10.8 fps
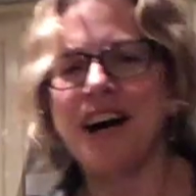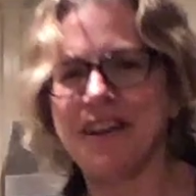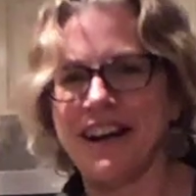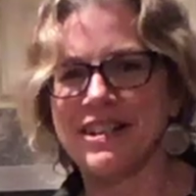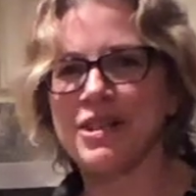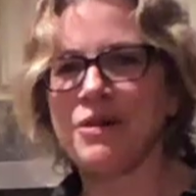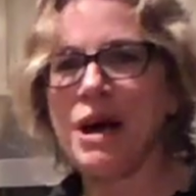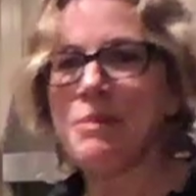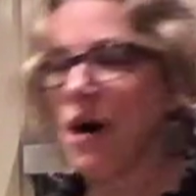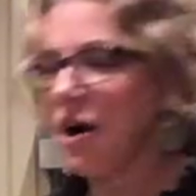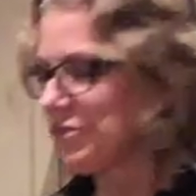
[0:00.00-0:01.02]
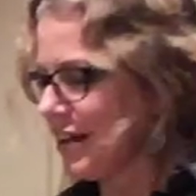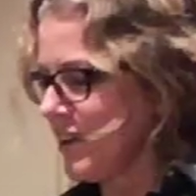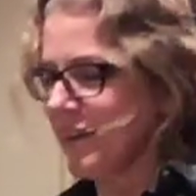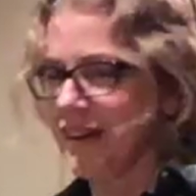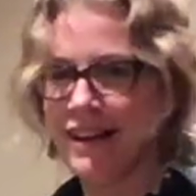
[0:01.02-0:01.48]
All right, so I'm
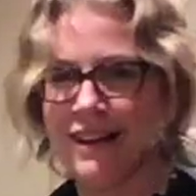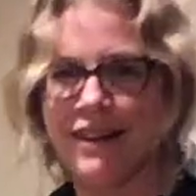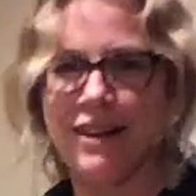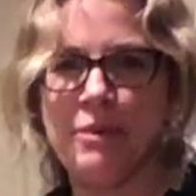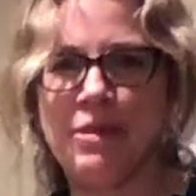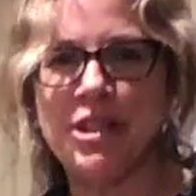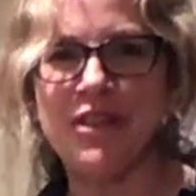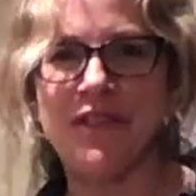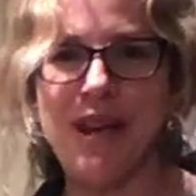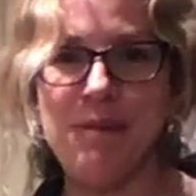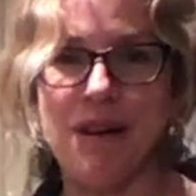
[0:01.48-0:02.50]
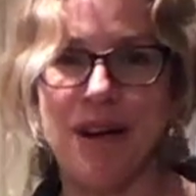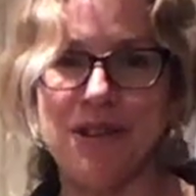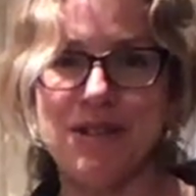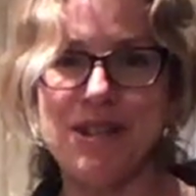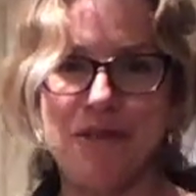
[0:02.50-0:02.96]
already getting a bunch of
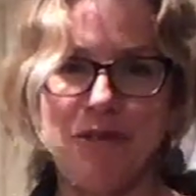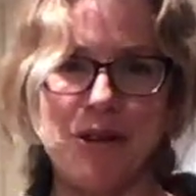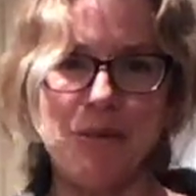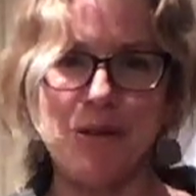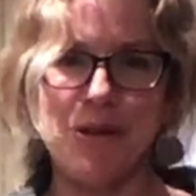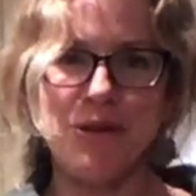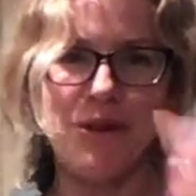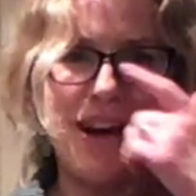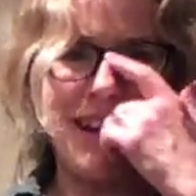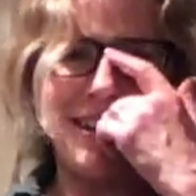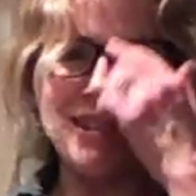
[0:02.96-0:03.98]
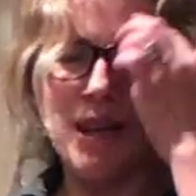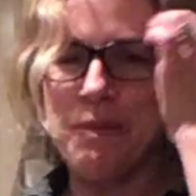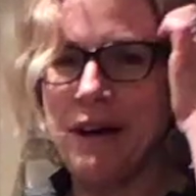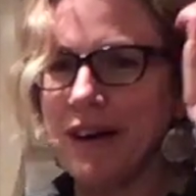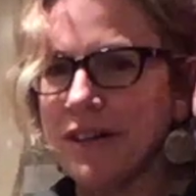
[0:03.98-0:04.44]
emails from you guys
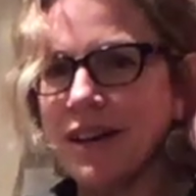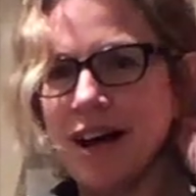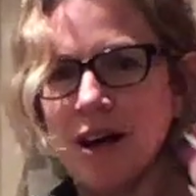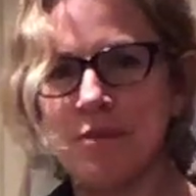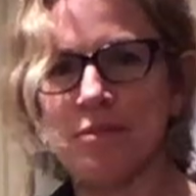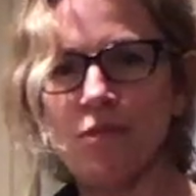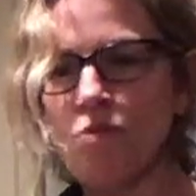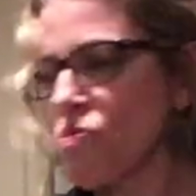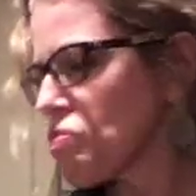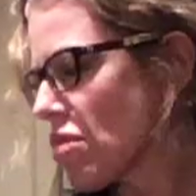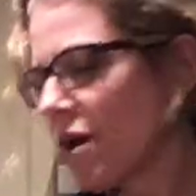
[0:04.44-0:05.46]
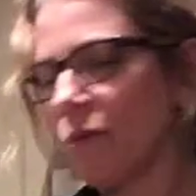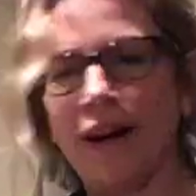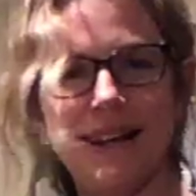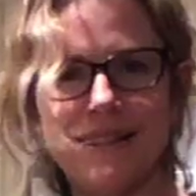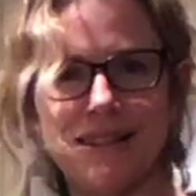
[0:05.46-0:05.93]
about um,
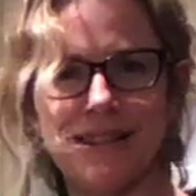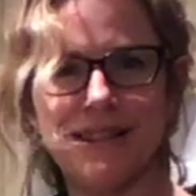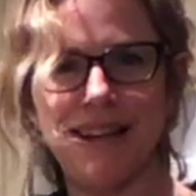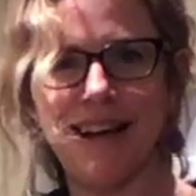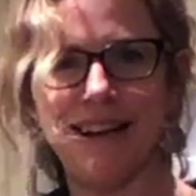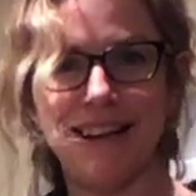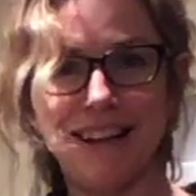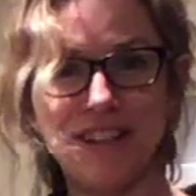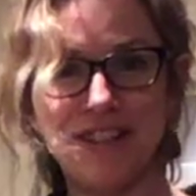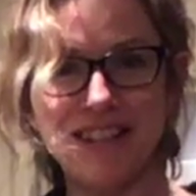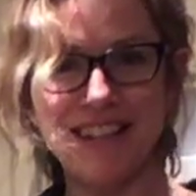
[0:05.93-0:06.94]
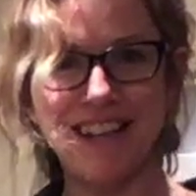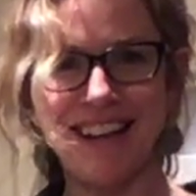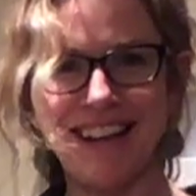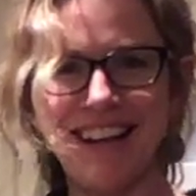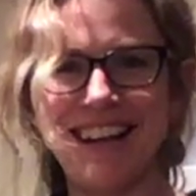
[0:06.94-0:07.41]
ways to stand at a kitchen
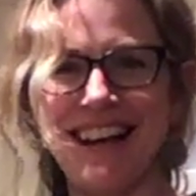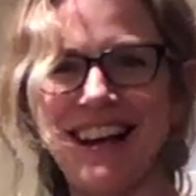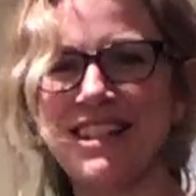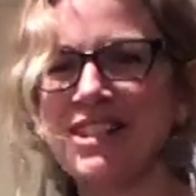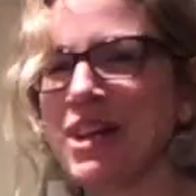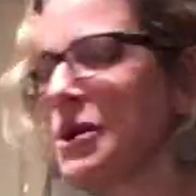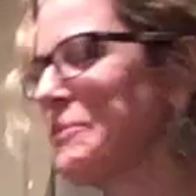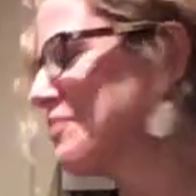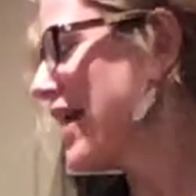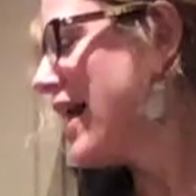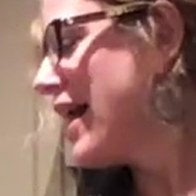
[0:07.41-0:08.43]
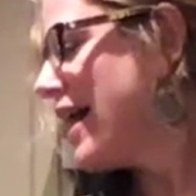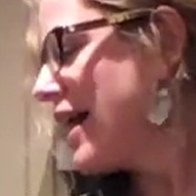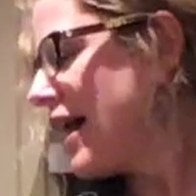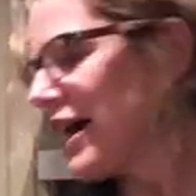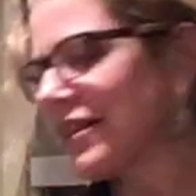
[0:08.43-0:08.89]
sink. And so
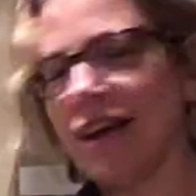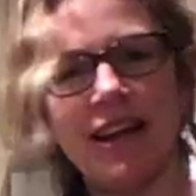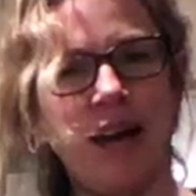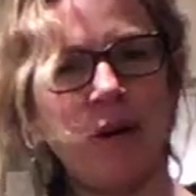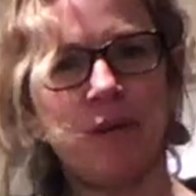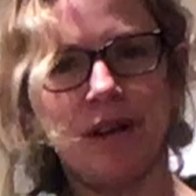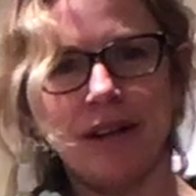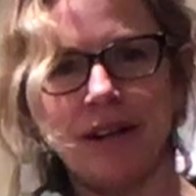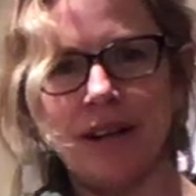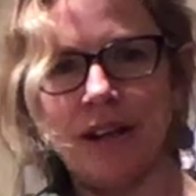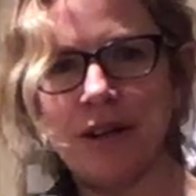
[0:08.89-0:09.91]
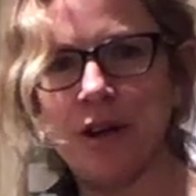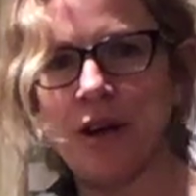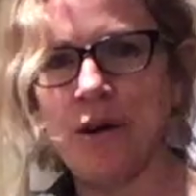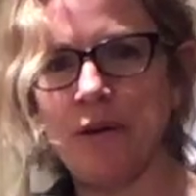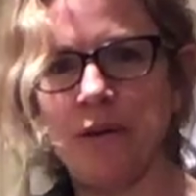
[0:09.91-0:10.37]
I thought I would
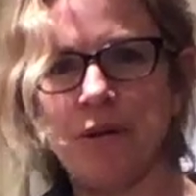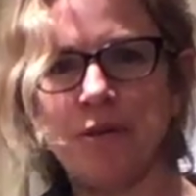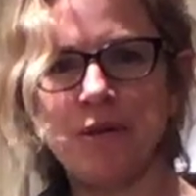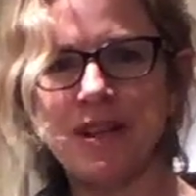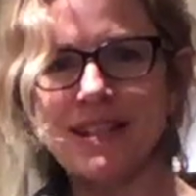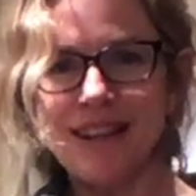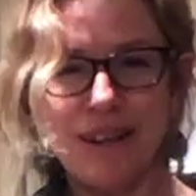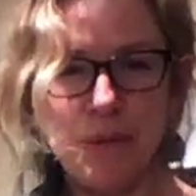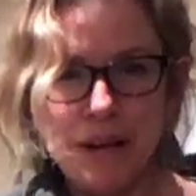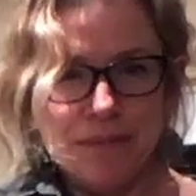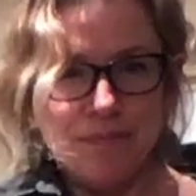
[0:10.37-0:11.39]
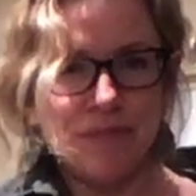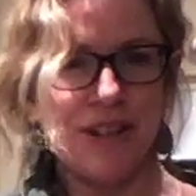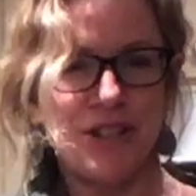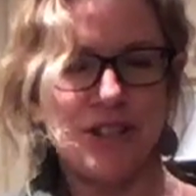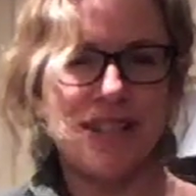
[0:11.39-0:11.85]
go through this a little bit
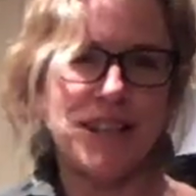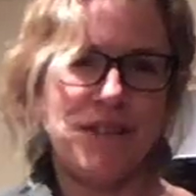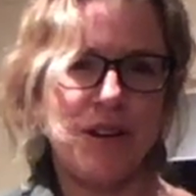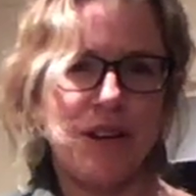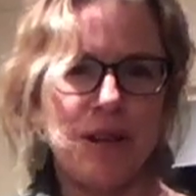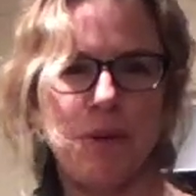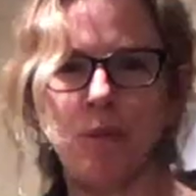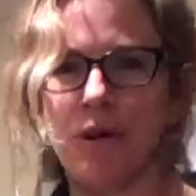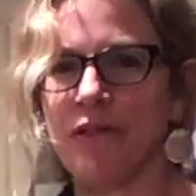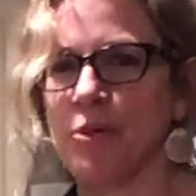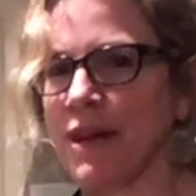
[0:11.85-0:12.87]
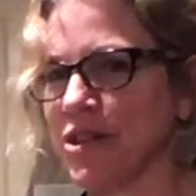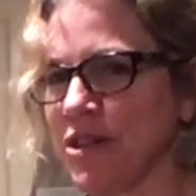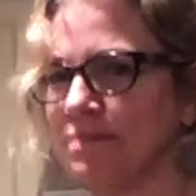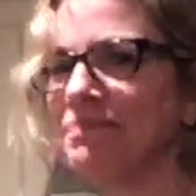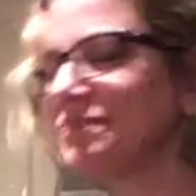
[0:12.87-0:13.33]
just to give you a little bit more information.